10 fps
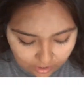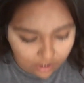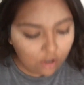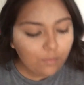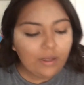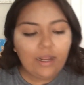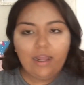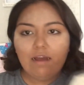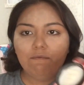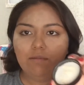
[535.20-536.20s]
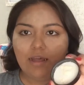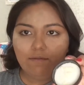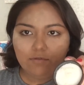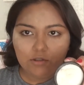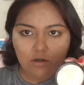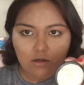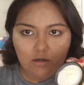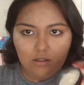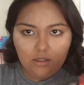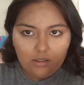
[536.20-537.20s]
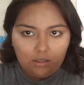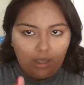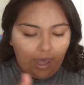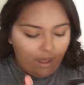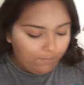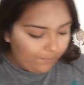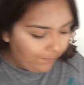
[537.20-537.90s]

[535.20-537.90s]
little bit I have left on the cap,